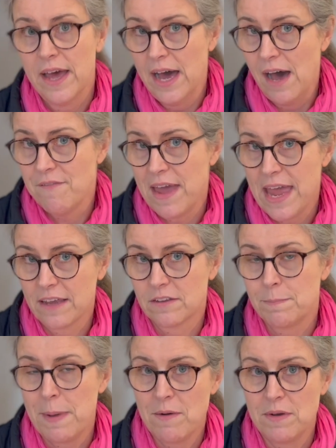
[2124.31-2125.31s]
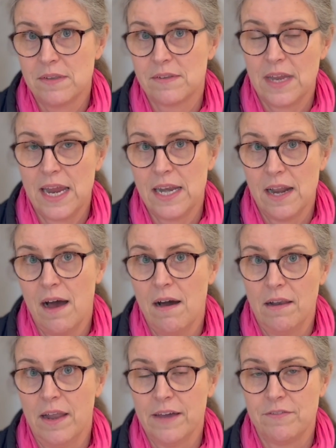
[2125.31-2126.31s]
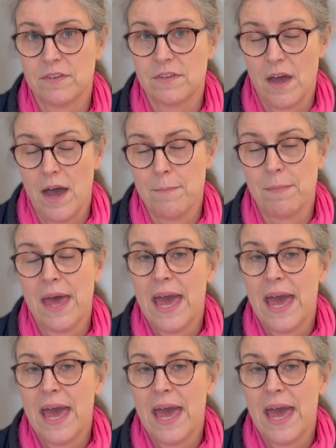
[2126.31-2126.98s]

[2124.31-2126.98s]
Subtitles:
have experienced in our lifetime.